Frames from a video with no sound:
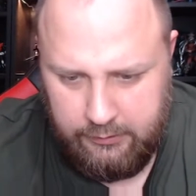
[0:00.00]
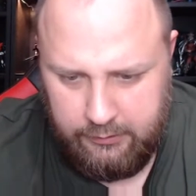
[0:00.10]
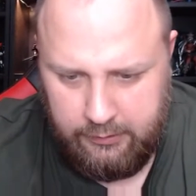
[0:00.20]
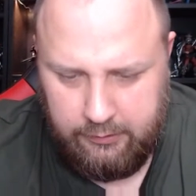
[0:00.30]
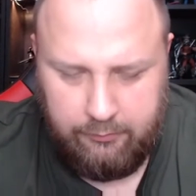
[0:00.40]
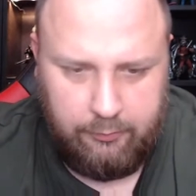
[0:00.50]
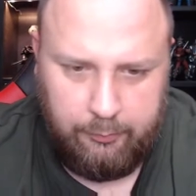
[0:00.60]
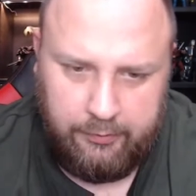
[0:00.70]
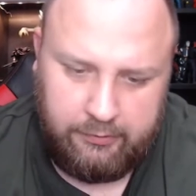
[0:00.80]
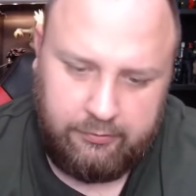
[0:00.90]
Like, it
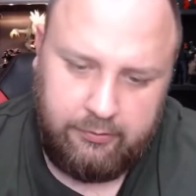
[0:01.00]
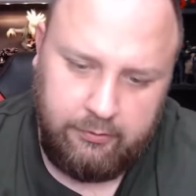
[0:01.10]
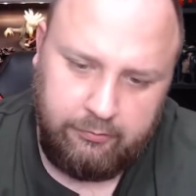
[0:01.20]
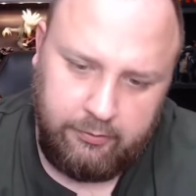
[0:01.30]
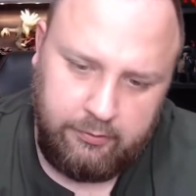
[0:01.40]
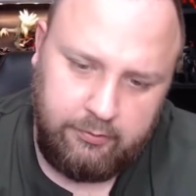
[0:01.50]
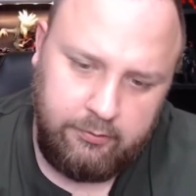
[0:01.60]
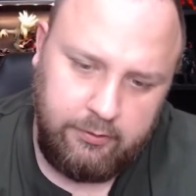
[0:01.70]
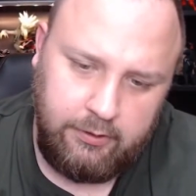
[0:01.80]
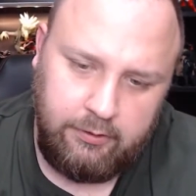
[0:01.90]
was mixed different,
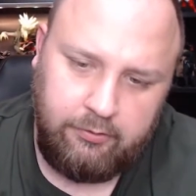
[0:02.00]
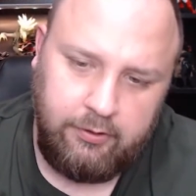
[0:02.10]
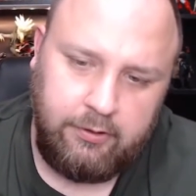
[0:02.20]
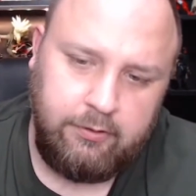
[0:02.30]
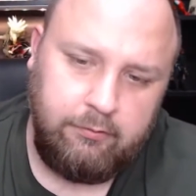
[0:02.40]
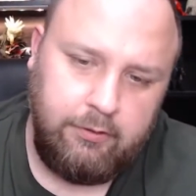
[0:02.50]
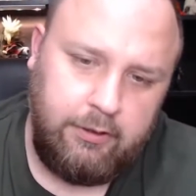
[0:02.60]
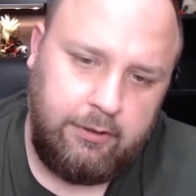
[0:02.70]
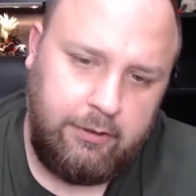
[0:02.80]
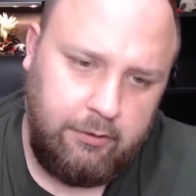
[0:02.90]
and it's like
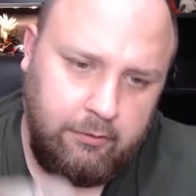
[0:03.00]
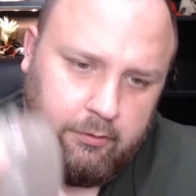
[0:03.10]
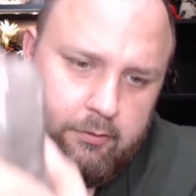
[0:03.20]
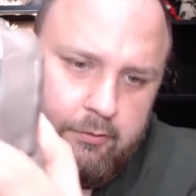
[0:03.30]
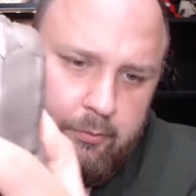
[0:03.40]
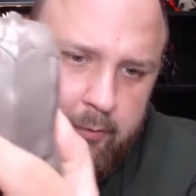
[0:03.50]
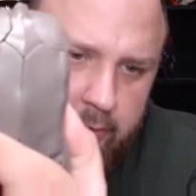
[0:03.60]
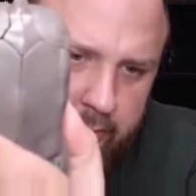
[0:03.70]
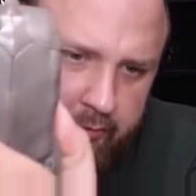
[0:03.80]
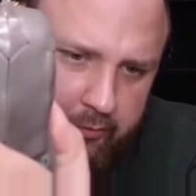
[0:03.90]
right here. It's gonna be
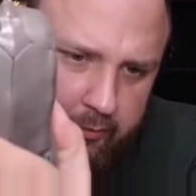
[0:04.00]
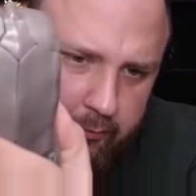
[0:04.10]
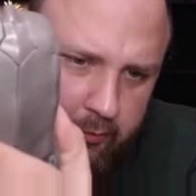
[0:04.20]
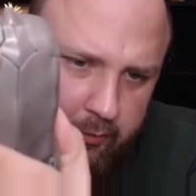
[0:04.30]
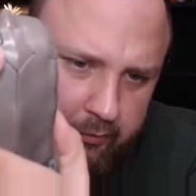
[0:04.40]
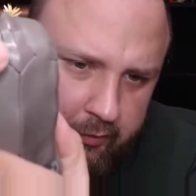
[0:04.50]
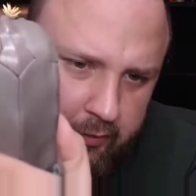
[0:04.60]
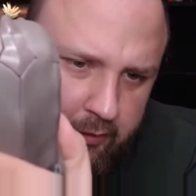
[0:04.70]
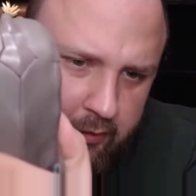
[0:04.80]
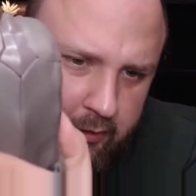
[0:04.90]
hard to see. Well, you can see it.